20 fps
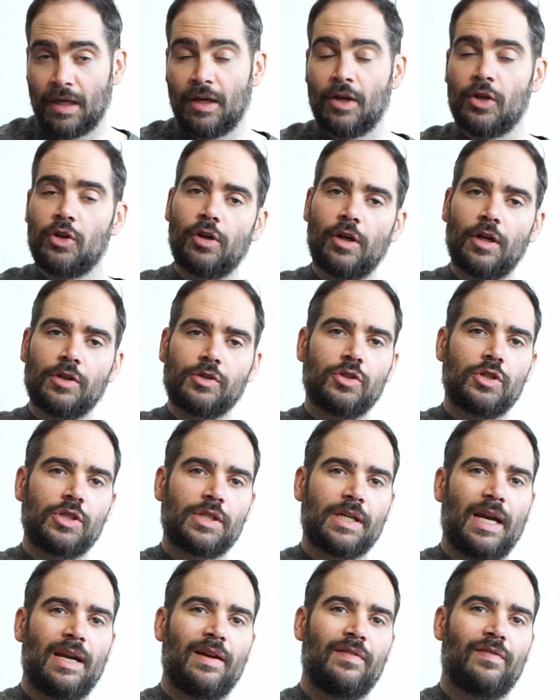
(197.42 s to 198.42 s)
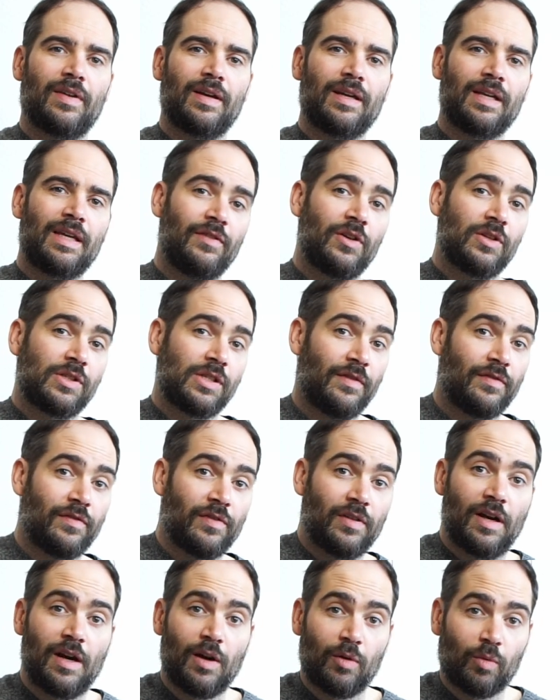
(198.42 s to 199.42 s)
You could also just kind of give yourself
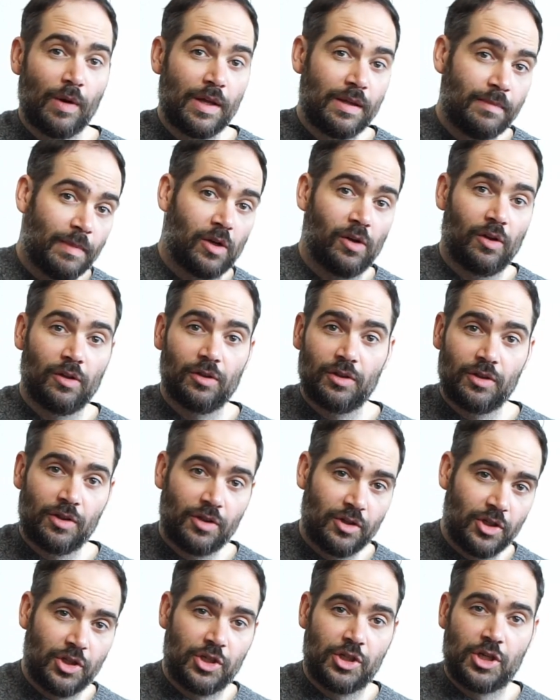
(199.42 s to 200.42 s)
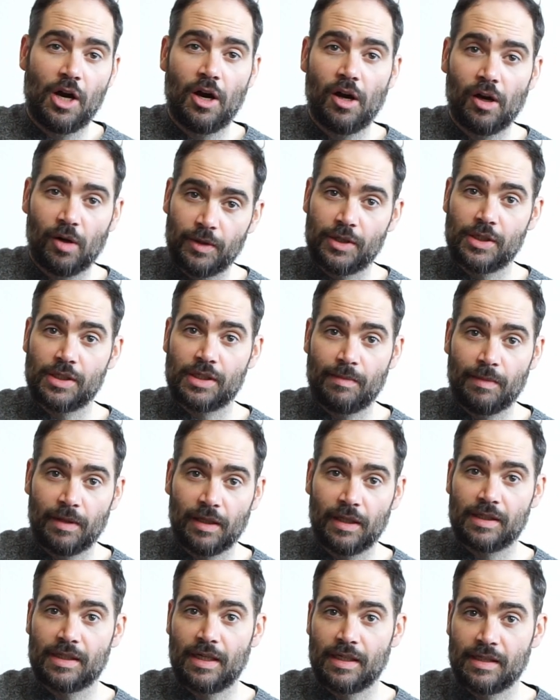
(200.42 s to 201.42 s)
a rhythmical chunk, which is something
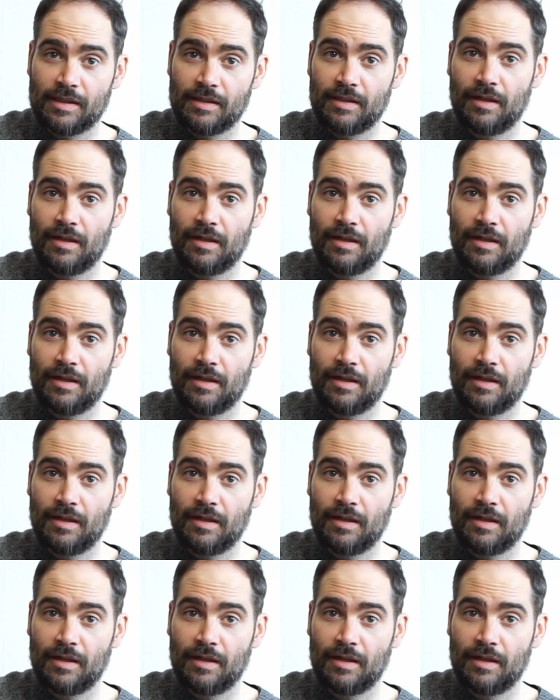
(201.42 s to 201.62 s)
that's nice.